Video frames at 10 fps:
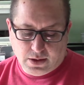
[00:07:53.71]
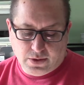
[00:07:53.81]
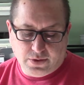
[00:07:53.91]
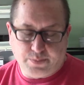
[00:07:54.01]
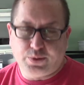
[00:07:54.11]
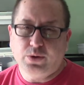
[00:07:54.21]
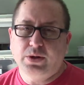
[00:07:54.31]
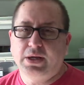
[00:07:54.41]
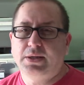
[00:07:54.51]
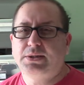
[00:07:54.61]
The
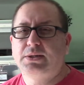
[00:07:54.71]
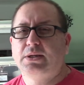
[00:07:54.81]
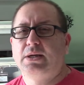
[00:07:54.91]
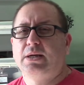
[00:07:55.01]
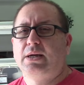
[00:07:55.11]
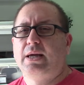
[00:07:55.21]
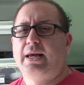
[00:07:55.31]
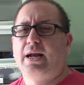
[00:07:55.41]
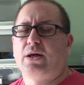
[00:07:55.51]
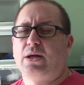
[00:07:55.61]
pulleys,
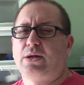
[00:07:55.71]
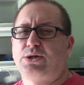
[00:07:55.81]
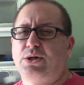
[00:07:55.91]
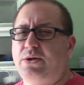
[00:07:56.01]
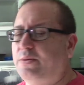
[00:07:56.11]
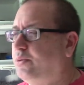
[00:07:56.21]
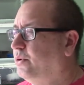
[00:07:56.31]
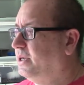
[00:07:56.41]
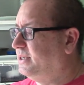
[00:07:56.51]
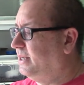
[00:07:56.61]
and I'll show you the
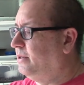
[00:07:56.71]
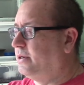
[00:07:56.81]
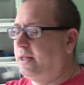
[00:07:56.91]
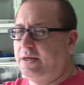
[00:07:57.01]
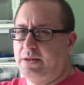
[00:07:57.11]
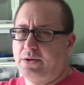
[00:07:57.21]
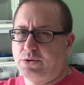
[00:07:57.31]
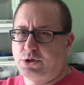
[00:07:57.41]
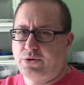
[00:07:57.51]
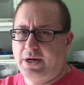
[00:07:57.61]
pulleys. They look like
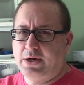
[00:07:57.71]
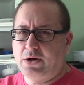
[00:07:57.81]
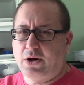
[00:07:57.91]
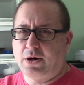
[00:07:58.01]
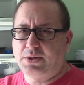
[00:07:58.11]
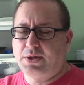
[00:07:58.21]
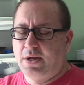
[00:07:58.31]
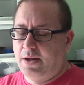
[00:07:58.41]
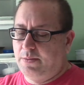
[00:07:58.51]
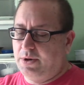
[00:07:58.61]
little train cars,
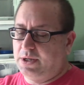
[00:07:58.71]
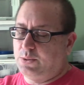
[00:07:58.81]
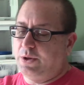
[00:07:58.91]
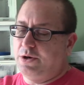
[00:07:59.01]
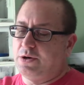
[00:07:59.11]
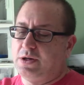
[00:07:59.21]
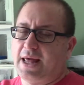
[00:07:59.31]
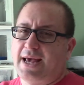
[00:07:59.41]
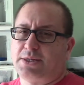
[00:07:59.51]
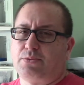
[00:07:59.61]
but it's what your
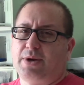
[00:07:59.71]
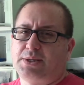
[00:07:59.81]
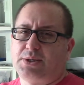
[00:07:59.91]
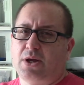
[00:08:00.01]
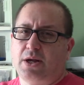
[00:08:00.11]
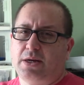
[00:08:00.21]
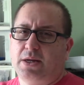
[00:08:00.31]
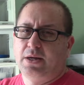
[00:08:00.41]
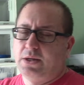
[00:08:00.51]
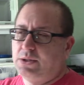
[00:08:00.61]
glass rests on,
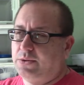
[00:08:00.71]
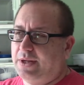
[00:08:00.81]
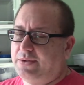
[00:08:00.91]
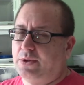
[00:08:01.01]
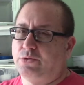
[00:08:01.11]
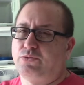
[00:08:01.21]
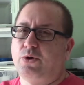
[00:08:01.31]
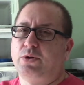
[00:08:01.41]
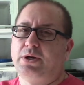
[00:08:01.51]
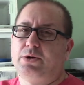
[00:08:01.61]
so that they'll
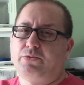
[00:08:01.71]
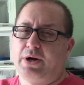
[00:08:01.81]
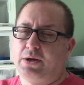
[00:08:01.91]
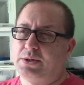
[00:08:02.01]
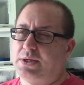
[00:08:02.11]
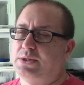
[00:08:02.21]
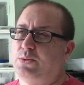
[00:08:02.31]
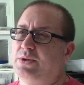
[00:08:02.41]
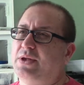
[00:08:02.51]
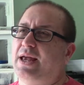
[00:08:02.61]
roll in the rails. Because
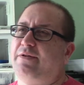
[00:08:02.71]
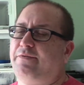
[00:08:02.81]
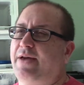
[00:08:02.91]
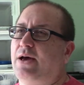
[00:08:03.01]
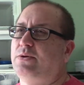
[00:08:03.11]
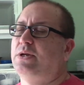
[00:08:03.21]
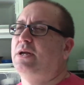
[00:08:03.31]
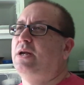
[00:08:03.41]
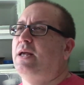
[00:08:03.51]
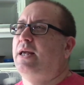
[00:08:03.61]
one thing I found,
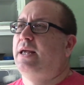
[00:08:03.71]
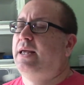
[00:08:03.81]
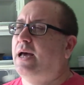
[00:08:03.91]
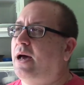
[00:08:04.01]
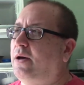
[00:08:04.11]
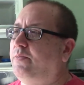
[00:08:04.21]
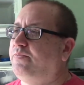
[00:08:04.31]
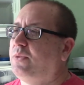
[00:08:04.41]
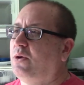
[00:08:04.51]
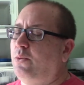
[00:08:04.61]

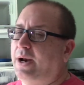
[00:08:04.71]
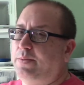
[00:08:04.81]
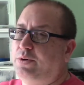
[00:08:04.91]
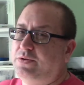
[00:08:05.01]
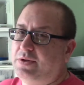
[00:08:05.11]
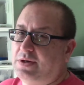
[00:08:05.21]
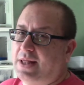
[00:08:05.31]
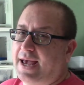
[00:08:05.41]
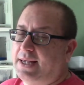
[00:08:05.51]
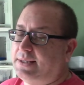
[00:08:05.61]
when I put the
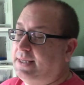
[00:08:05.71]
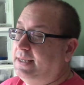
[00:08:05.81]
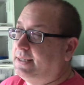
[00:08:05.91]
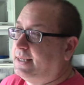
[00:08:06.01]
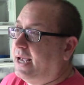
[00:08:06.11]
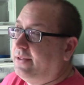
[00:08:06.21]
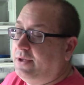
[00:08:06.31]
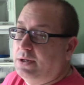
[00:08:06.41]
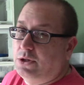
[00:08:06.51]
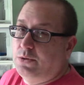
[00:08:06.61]
glass inside
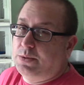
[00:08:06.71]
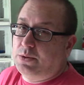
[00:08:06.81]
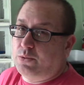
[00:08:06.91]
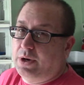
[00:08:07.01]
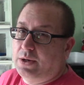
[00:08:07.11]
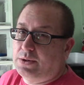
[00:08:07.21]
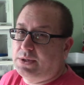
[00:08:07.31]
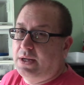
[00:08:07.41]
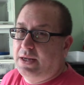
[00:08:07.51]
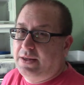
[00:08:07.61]
the aluminum
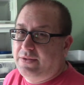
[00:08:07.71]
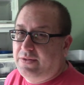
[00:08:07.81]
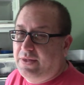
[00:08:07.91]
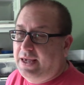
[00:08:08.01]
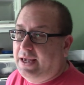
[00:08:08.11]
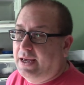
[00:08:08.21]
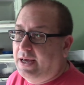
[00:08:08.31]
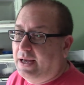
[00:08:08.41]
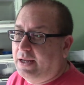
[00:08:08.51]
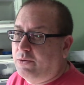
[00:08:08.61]
rails, they
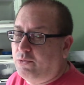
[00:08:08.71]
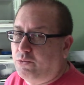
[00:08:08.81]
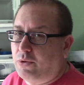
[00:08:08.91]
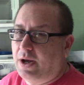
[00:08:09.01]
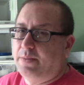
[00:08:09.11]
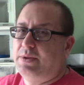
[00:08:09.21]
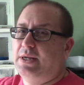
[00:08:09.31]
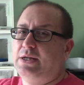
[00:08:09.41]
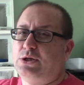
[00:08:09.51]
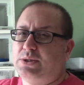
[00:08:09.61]
rubbed
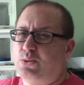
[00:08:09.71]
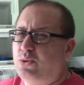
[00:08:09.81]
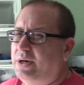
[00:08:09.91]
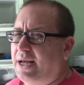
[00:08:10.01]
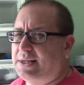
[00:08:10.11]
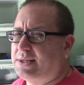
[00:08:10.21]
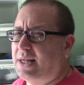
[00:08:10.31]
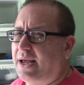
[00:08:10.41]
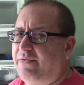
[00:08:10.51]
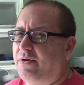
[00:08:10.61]
and just would not
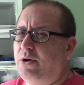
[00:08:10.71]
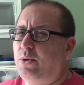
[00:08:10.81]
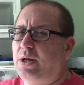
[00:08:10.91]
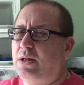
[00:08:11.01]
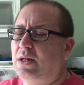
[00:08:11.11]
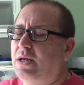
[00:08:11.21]
slide very well.